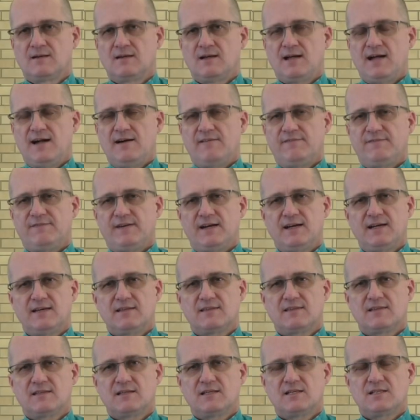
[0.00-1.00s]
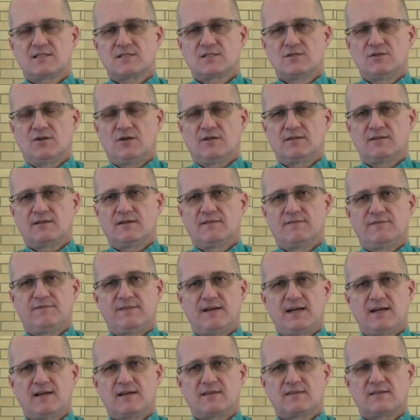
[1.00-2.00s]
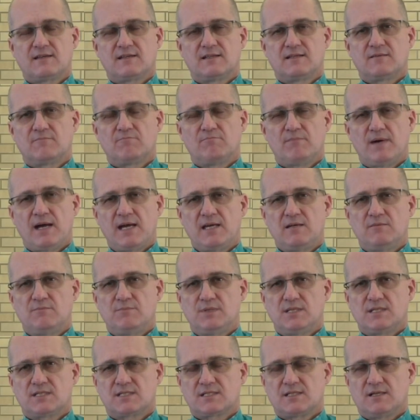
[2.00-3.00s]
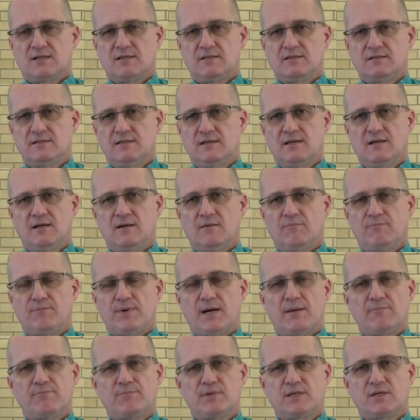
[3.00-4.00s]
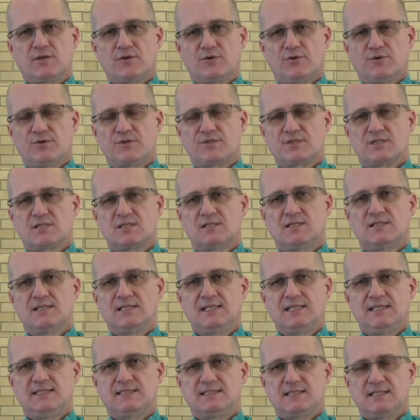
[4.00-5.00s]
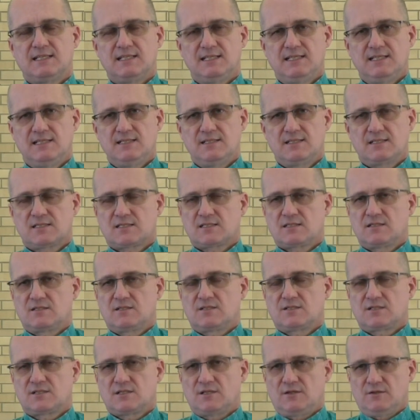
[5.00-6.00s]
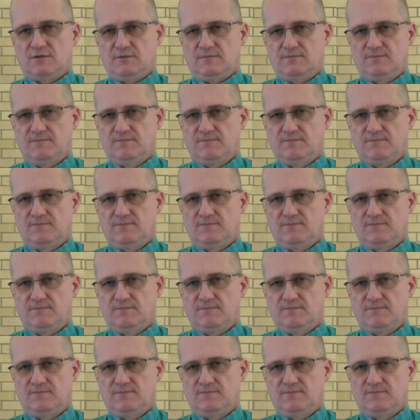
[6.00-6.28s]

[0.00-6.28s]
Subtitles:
Our faith is not a faith that it may be so, but because it is so.